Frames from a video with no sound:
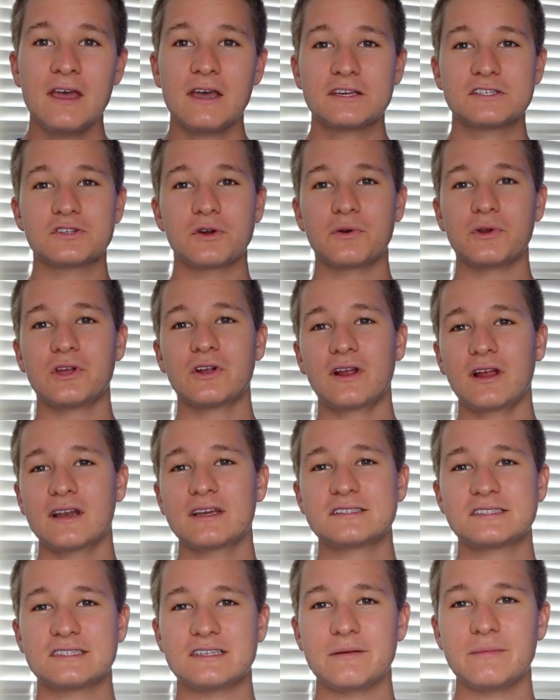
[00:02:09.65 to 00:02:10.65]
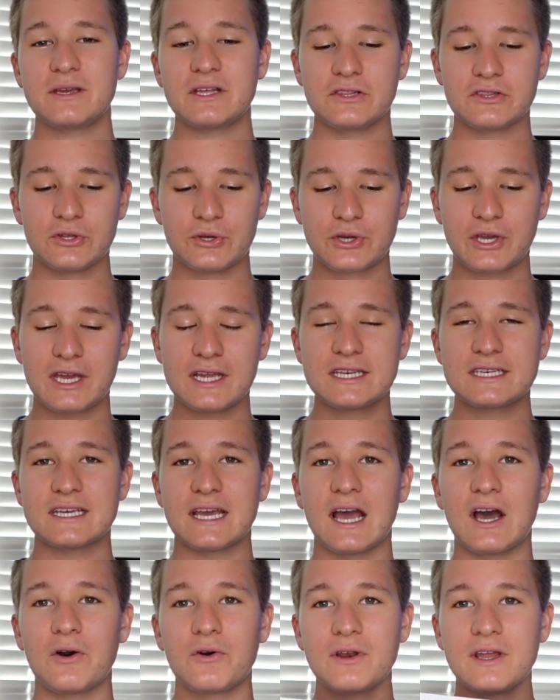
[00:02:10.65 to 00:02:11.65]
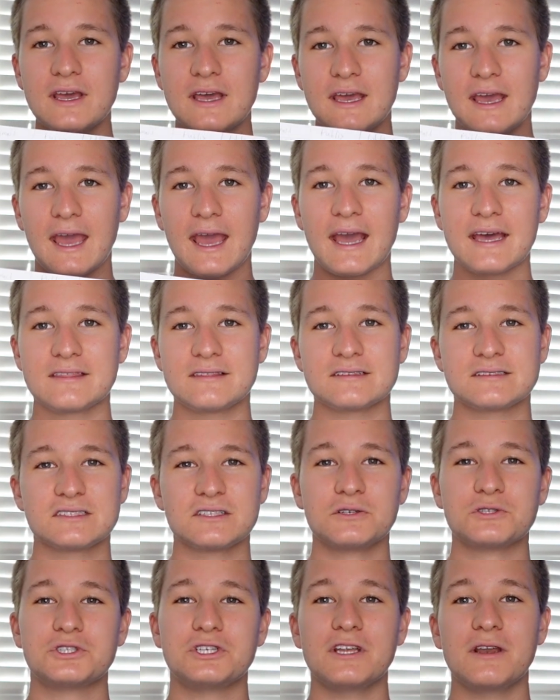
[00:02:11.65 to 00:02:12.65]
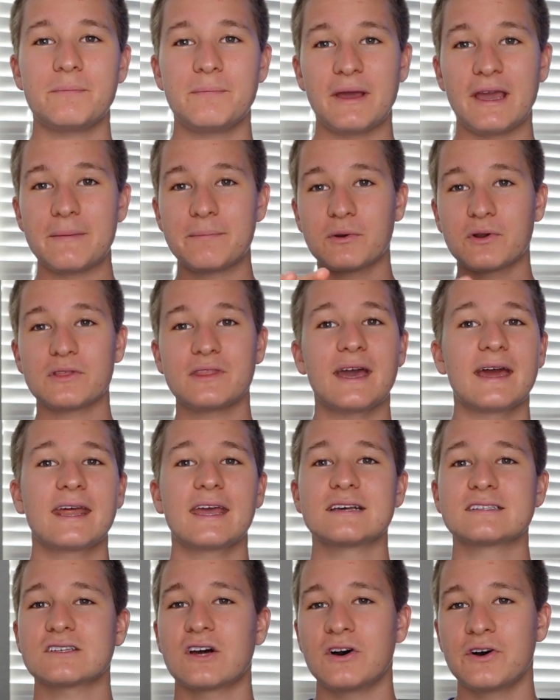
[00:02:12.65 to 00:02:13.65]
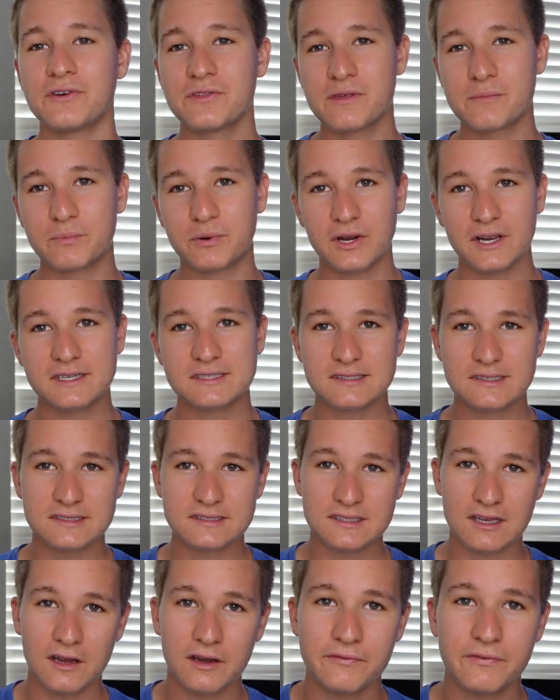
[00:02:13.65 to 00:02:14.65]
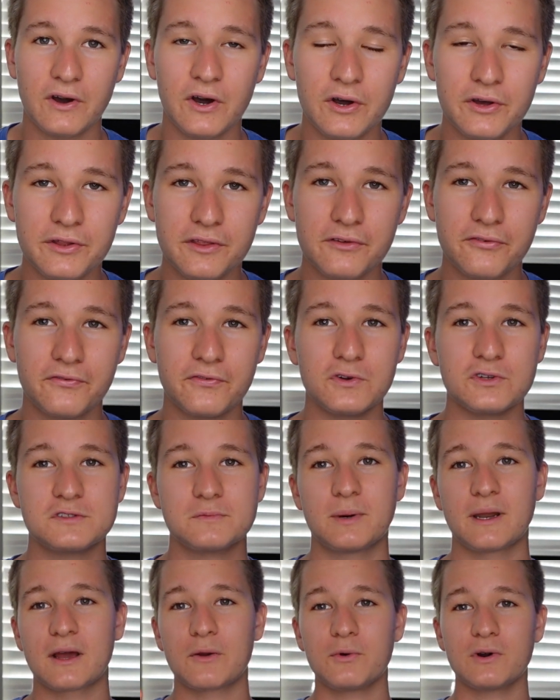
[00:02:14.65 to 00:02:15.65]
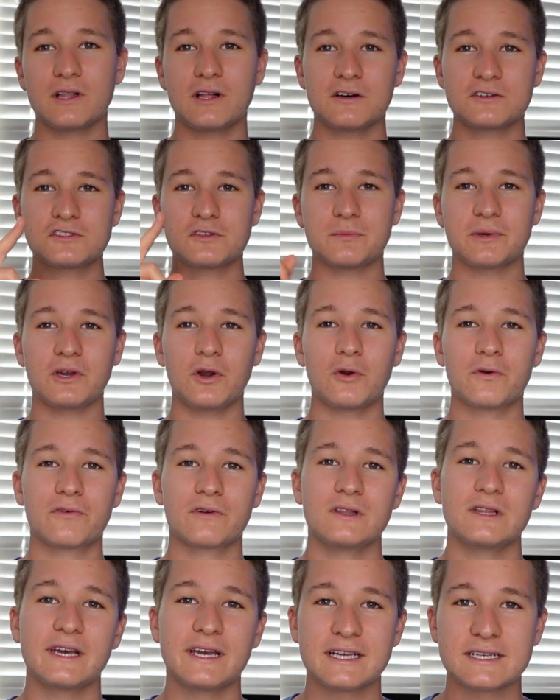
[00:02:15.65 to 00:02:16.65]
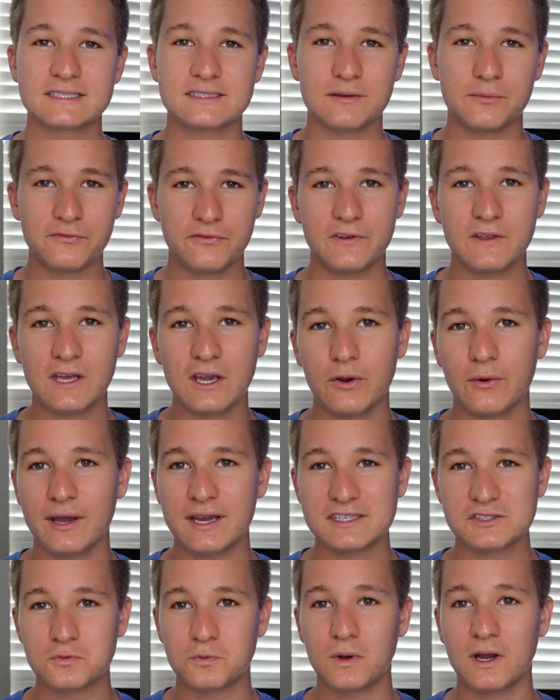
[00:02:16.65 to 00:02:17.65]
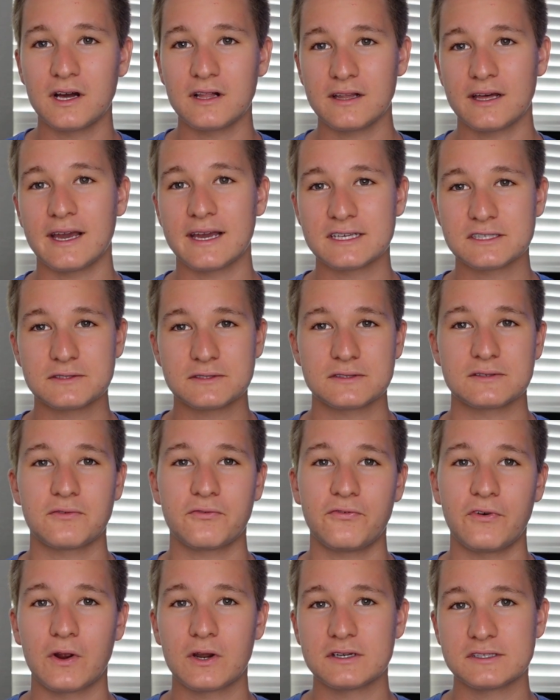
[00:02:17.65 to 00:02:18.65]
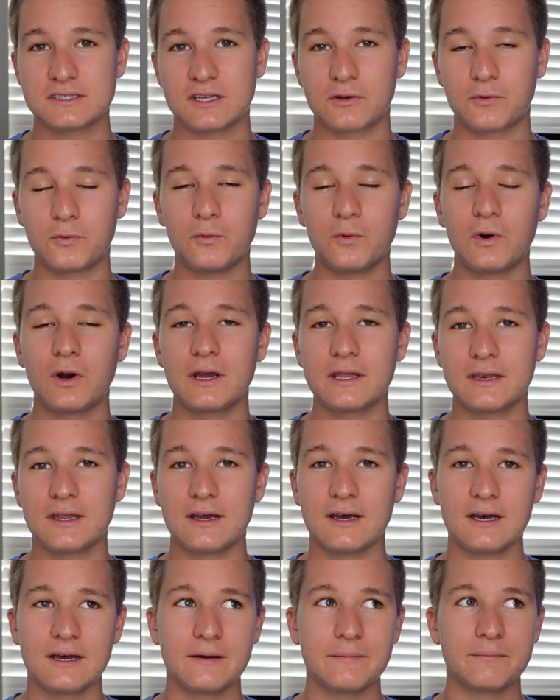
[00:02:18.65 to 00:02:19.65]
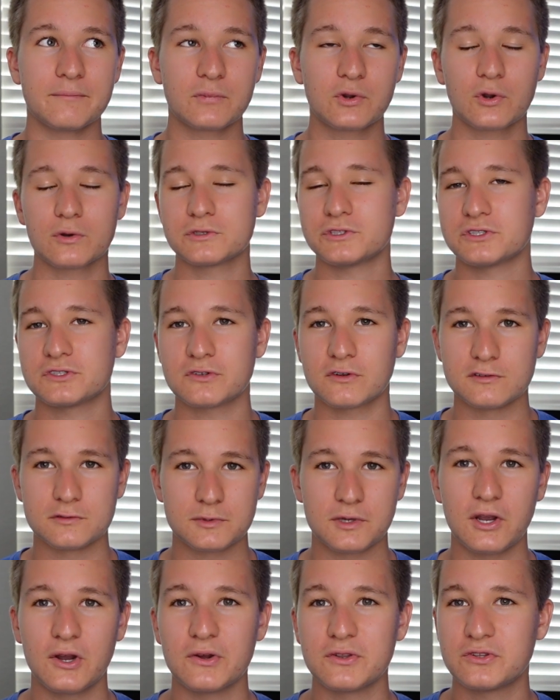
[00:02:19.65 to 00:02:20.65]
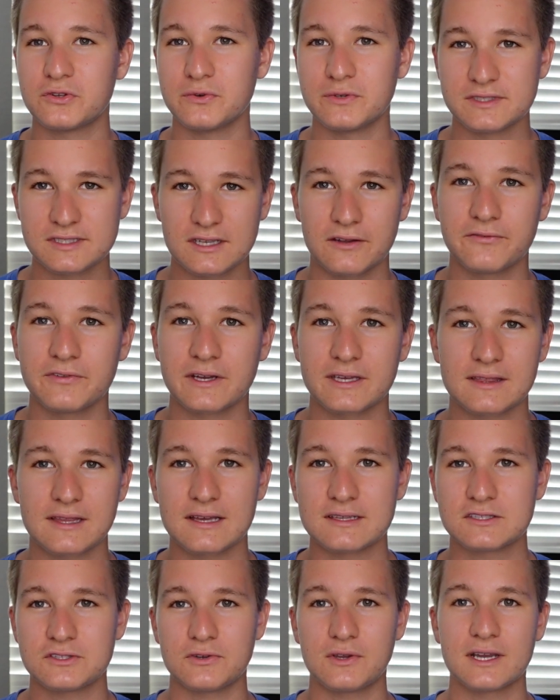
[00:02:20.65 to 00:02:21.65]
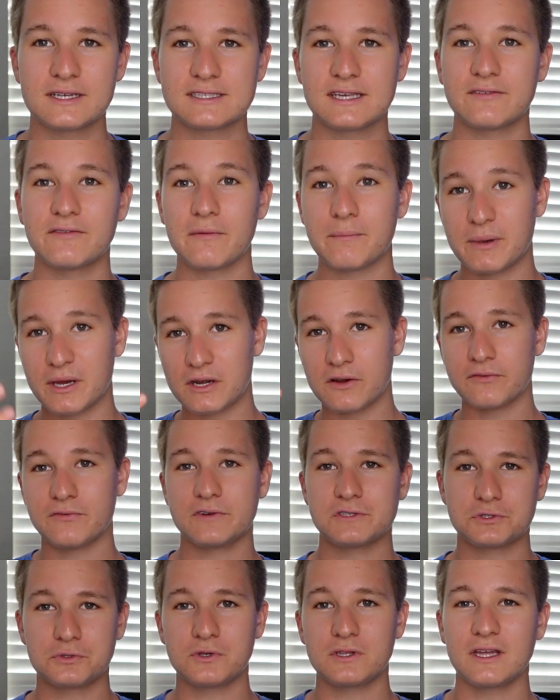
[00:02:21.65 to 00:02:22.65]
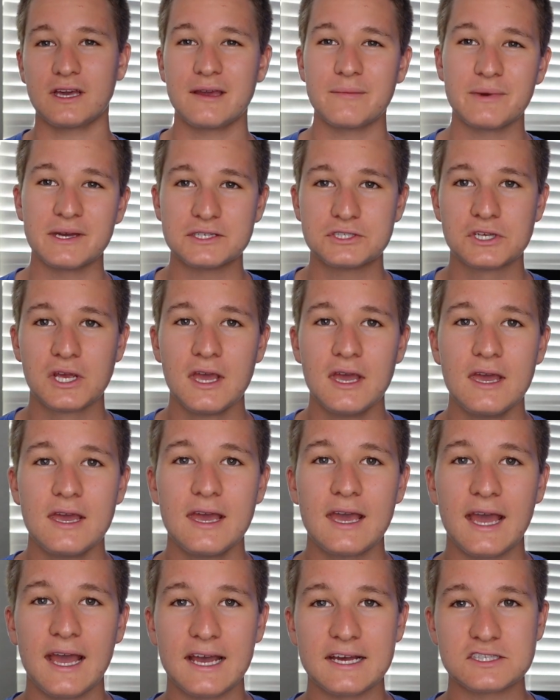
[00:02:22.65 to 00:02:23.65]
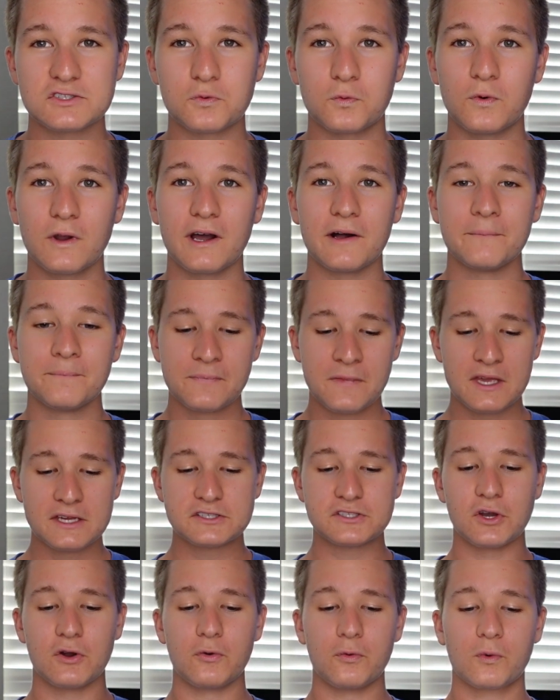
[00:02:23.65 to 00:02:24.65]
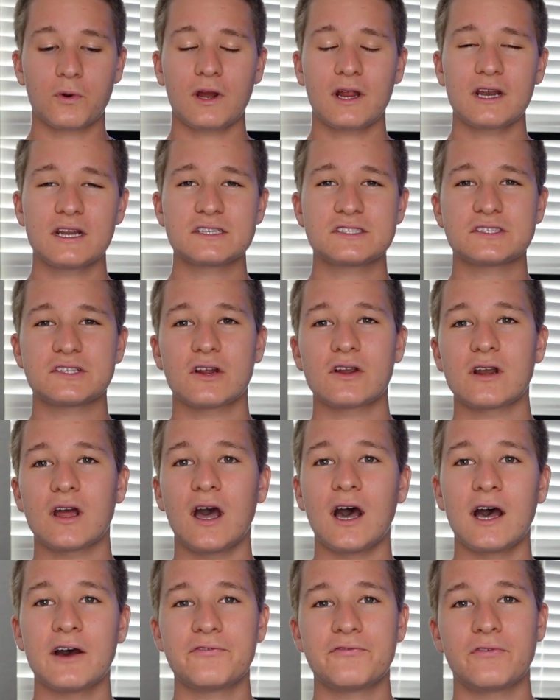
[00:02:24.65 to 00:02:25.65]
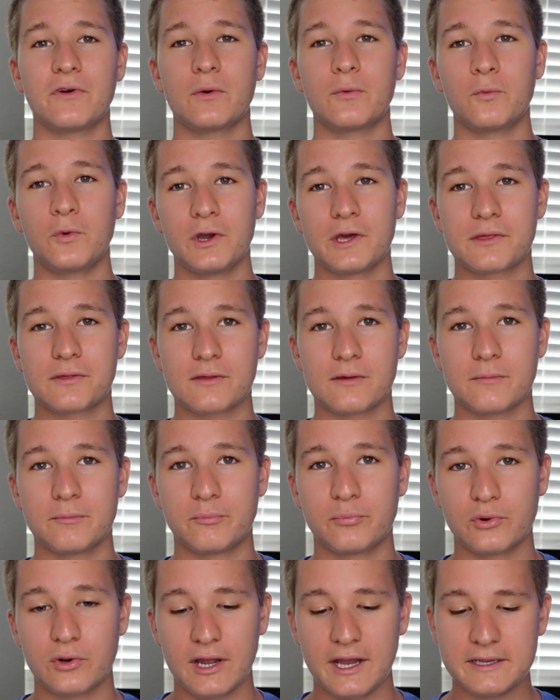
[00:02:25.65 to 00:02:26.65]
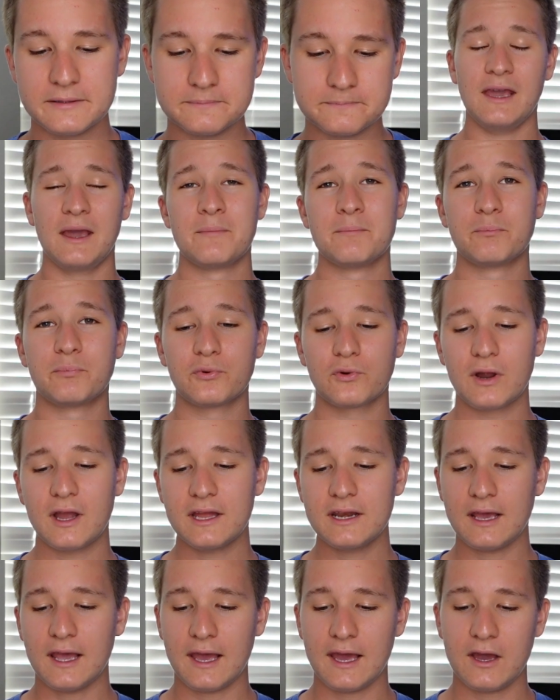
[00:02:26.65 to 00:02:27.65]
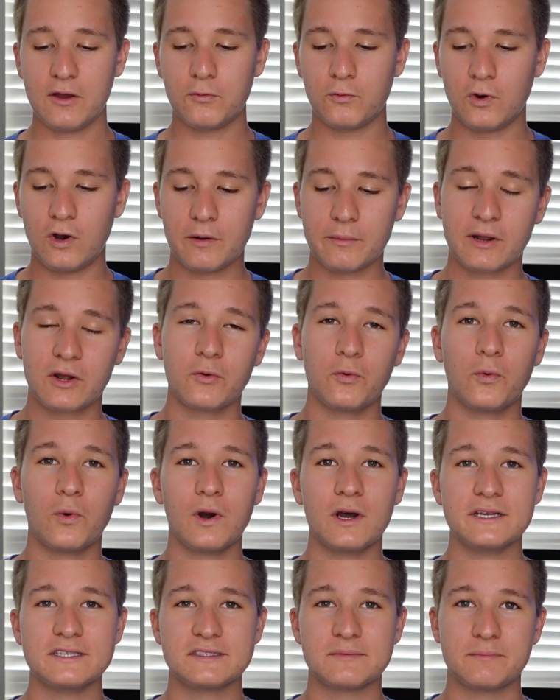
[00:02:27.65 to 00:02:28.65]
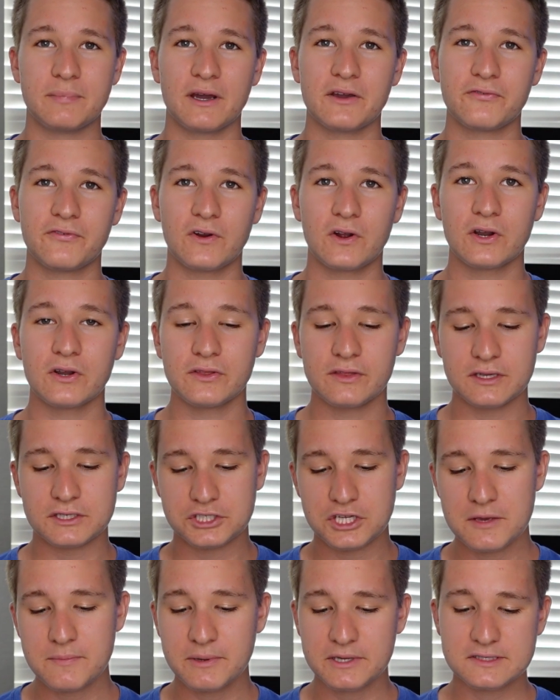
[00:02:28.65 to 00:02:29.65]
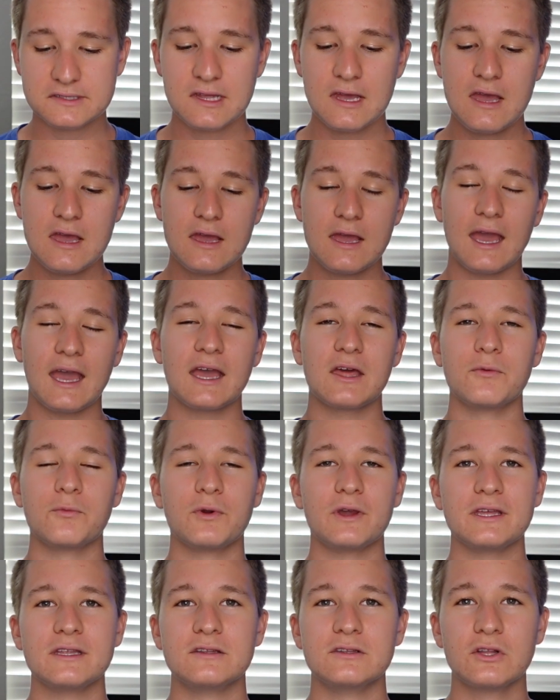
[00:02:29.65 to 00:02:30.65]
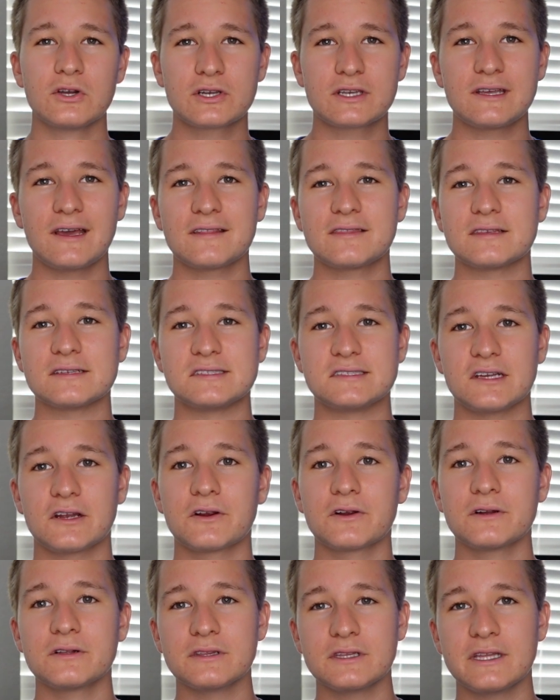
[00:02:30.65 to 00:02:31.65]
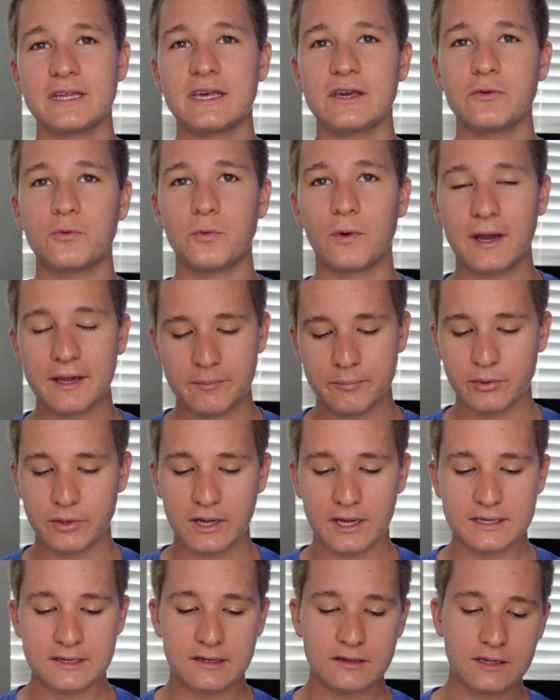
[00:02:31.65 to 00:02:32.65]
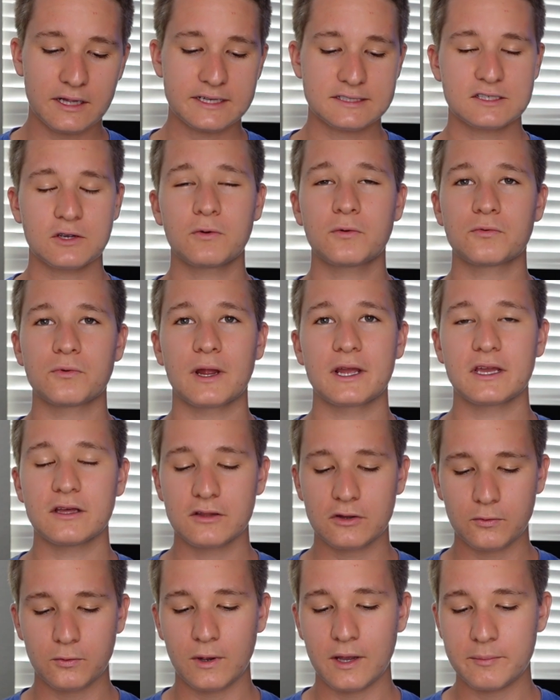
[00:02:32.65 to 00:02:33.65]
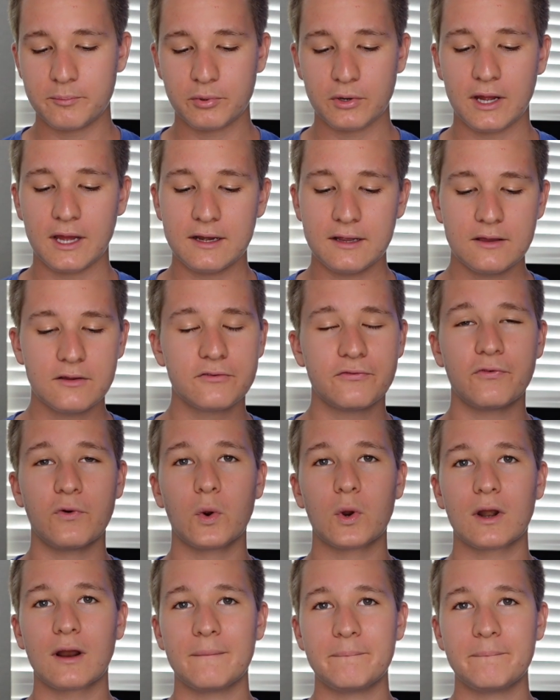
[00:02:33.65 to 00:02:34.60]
So you're going to see me looking down at this little sheet of paper that has all of the prices of all of the foods, but I will also be overlaying some video as well as far as like what um, grocery stores we go into and stuff like that, so you guys have a better visual image as well. So we're going to start off with bread, and bread at Walmart was by far the cheapest, and we looked at the Sara Lee white bread, classic regular white bread, for